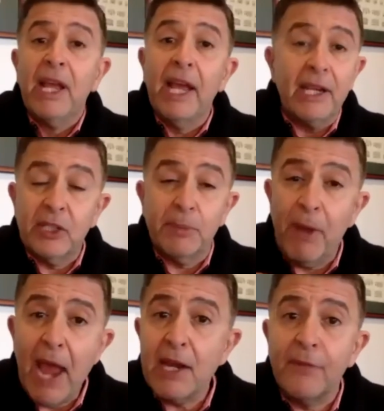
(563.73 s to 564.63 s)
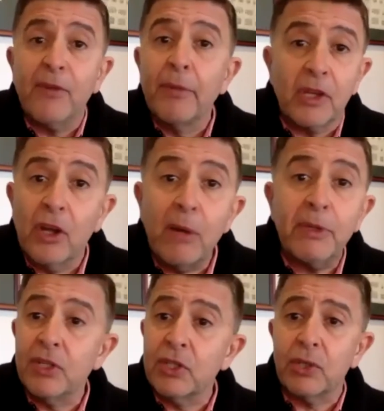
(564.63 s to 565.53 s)
It expanded from the
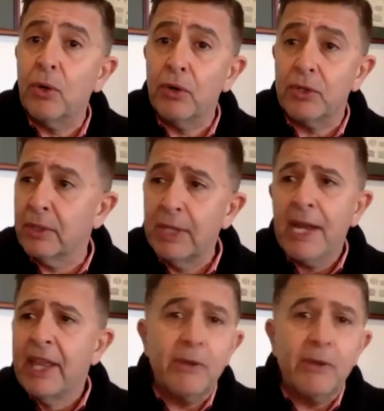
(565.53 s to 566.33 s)
Comedy Store to, there was a